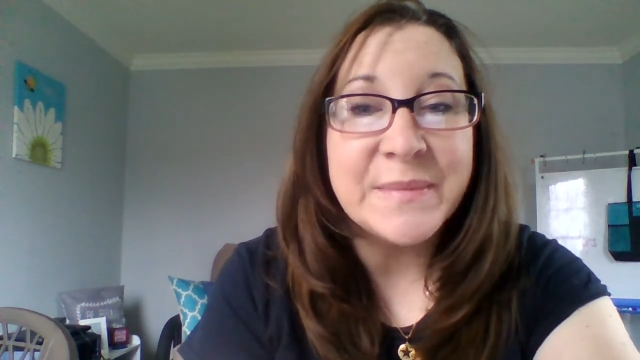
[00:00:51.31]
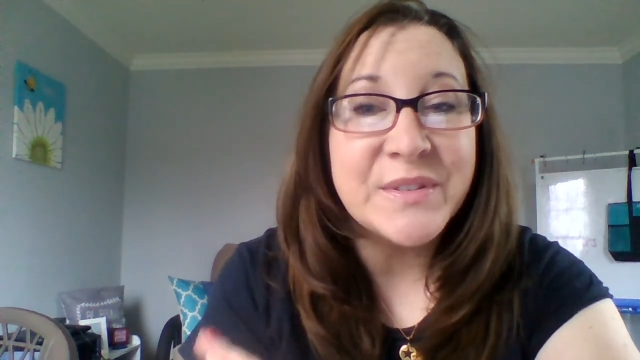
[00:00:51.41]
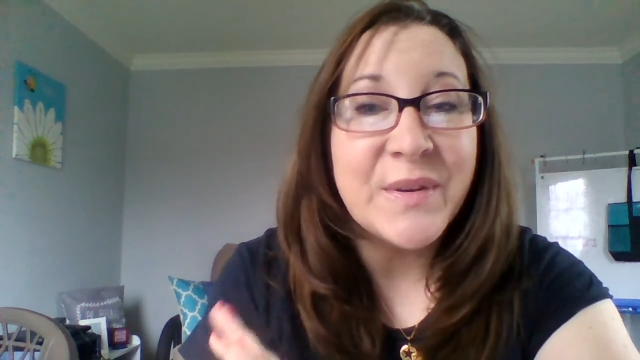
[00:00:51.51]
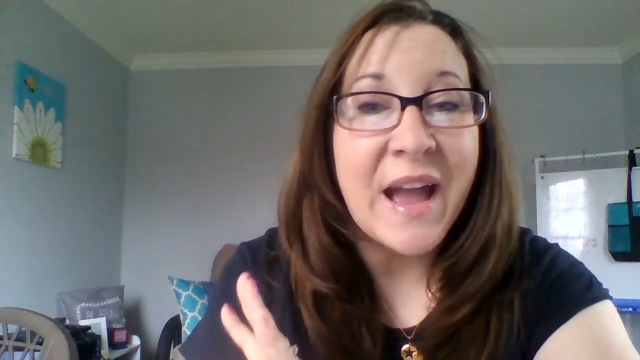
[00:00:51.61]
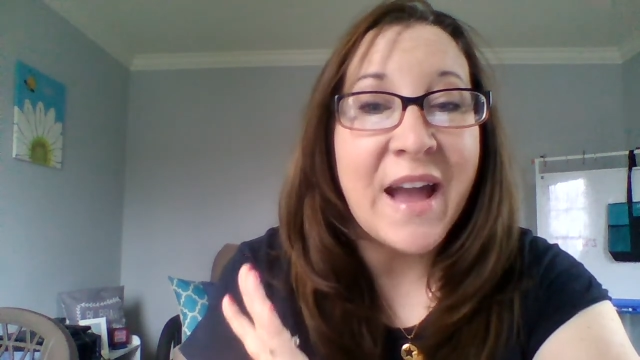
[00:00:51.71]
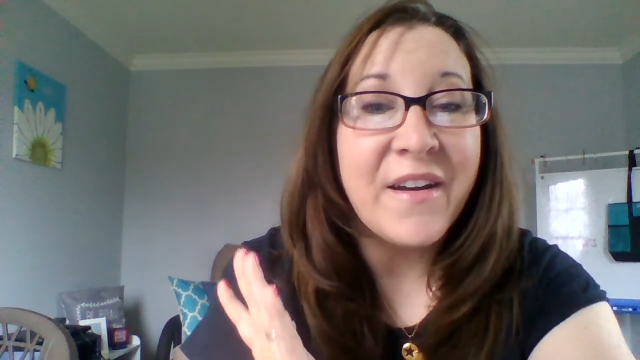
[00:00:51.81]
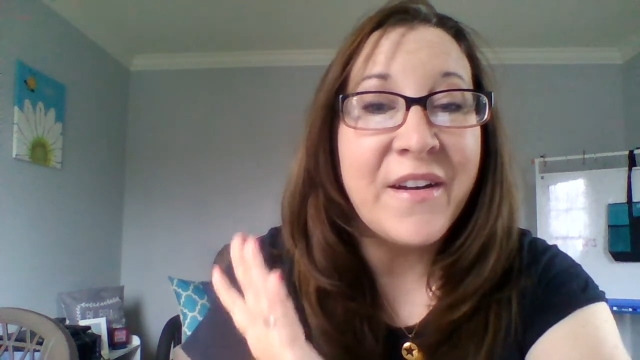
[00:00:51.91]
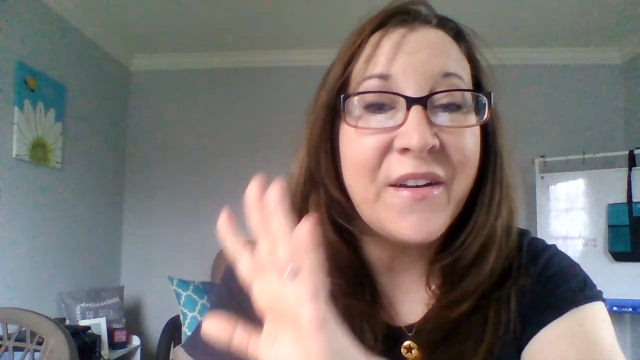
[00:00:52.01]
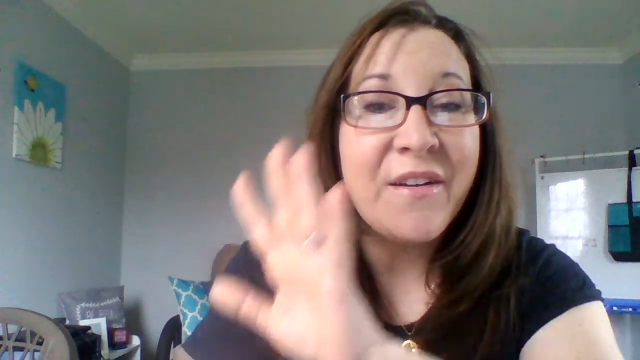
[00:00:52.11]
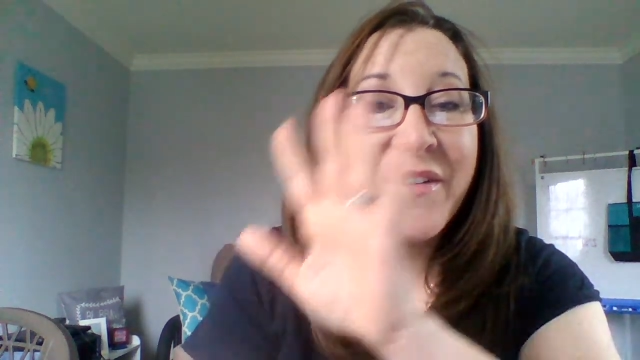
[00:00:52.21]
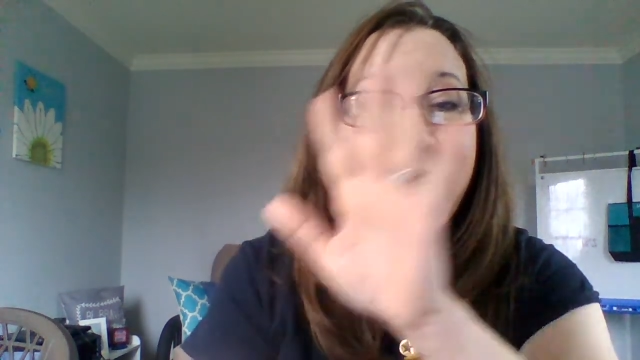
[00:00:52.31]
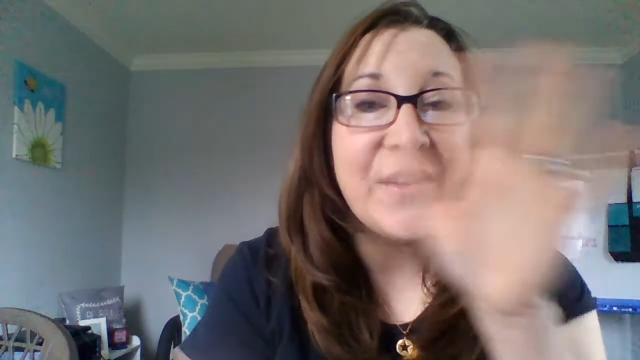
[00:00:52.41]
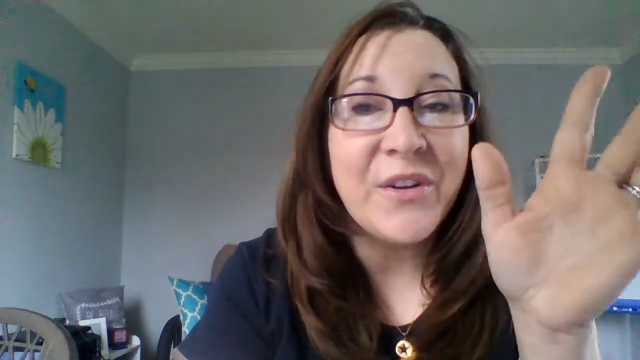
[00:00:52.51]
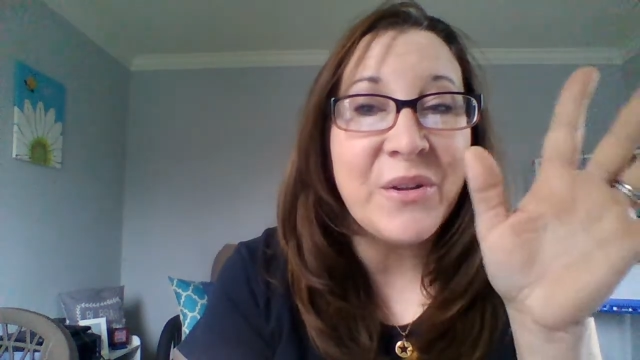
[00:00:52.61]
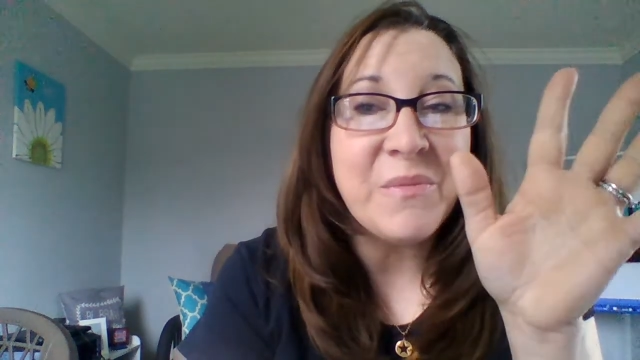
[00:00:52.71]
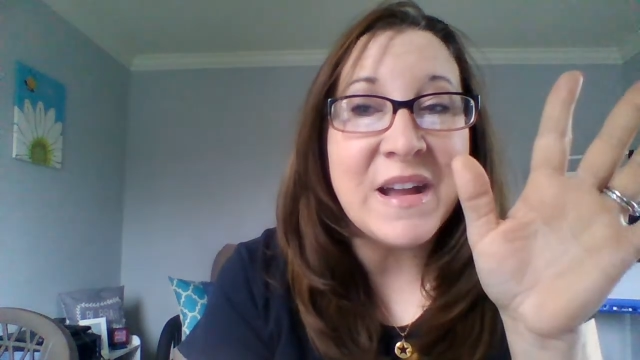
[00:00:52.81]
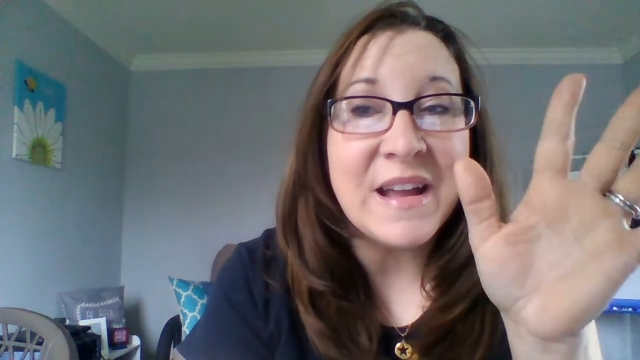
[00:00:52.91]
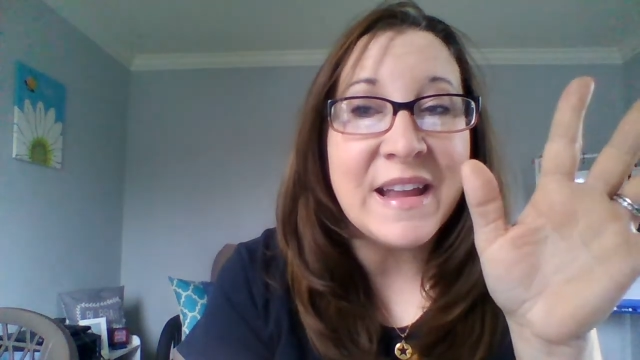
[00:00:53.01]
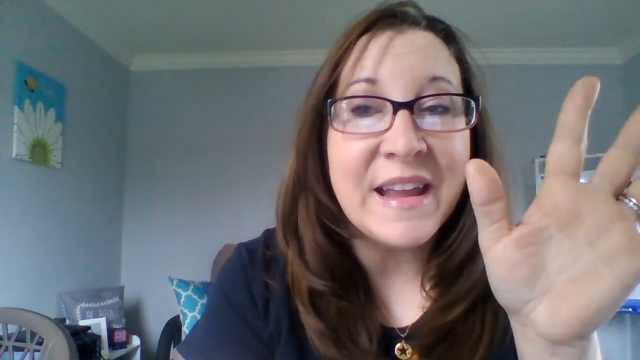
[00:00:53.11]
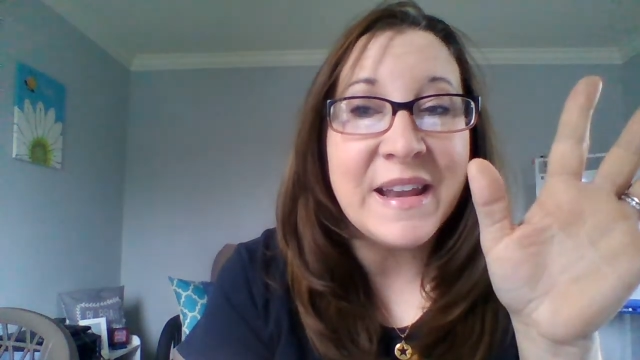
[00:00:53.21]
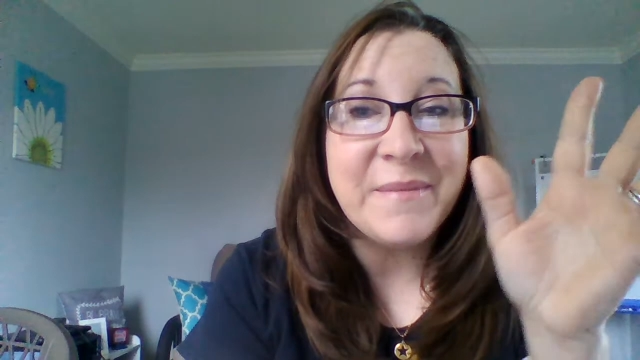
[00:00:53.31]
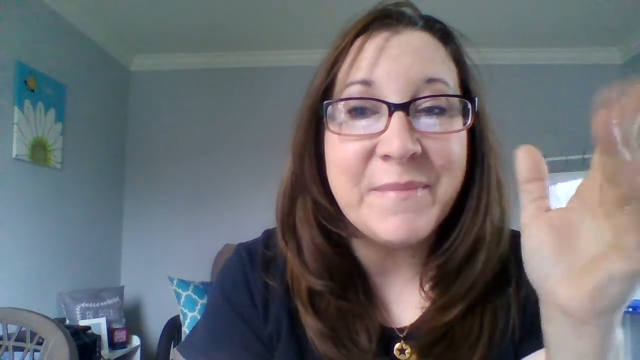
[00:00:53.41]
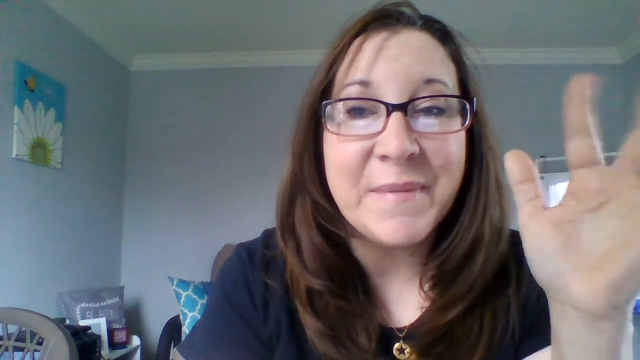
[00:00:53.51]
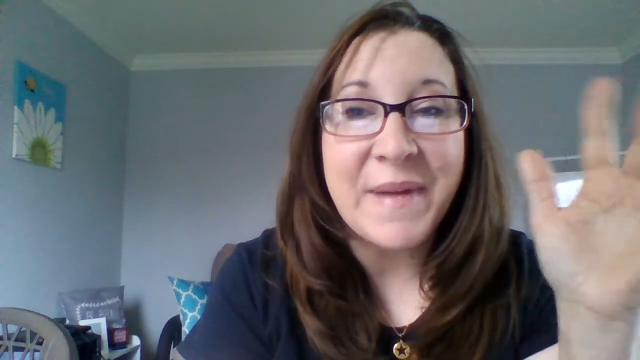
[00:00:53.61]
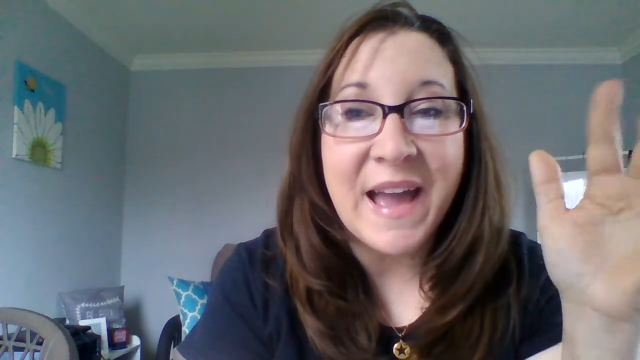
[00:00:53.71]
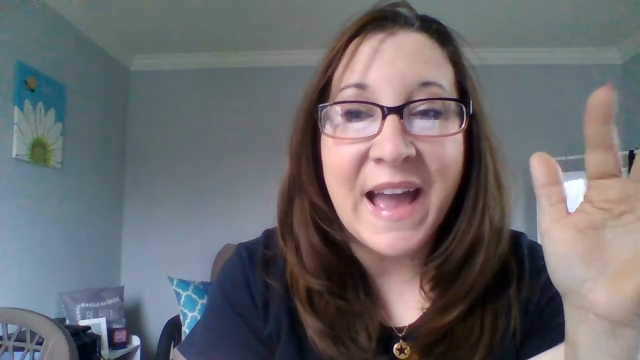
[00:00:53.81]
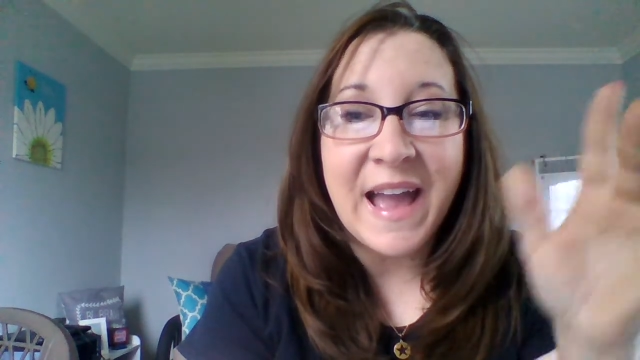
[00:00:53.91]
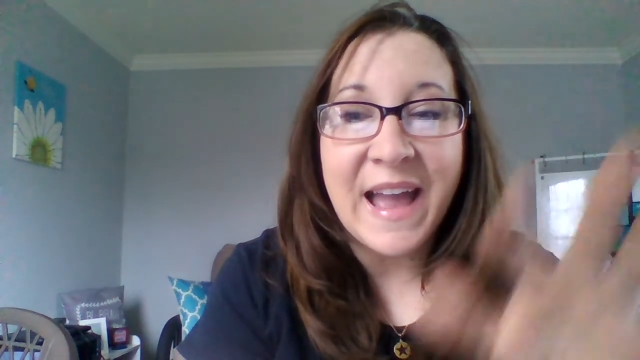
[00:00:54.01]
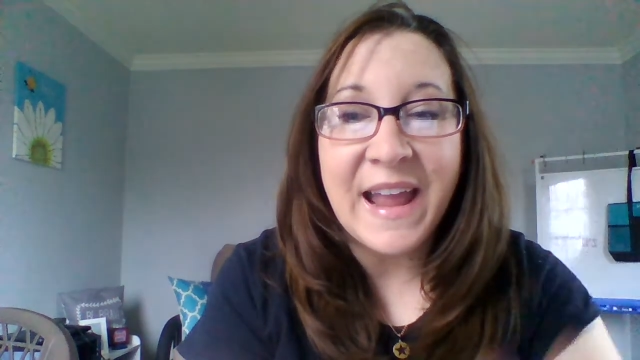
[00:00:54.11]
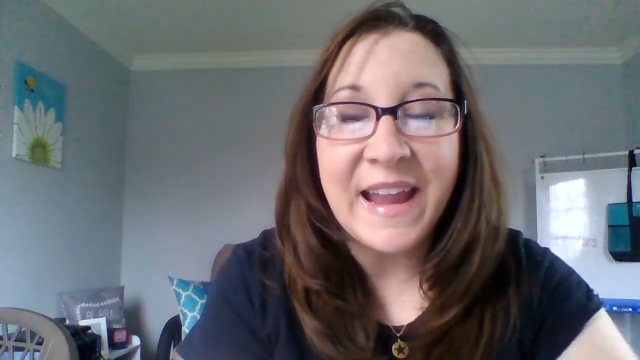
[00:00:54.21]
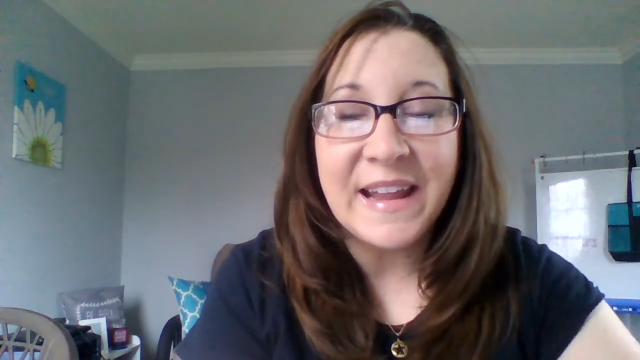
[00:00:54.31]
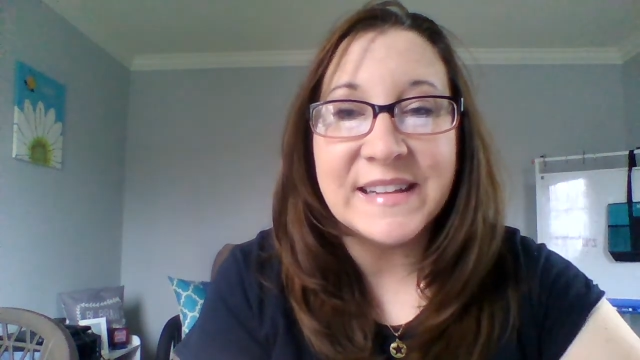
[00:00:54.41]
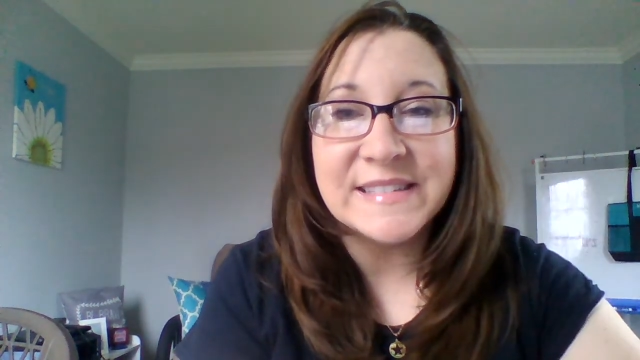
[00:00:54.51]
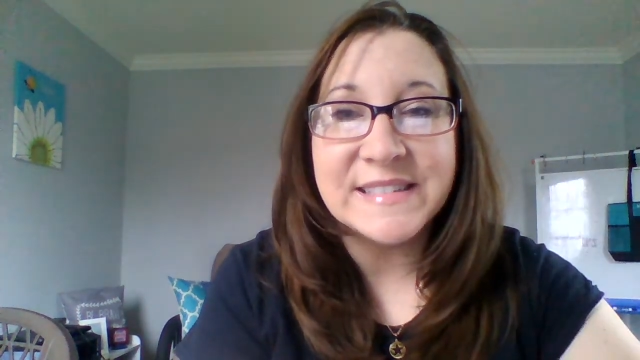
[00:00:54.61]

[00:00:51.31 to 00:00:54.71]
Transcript: So have a good one. Bye-bye.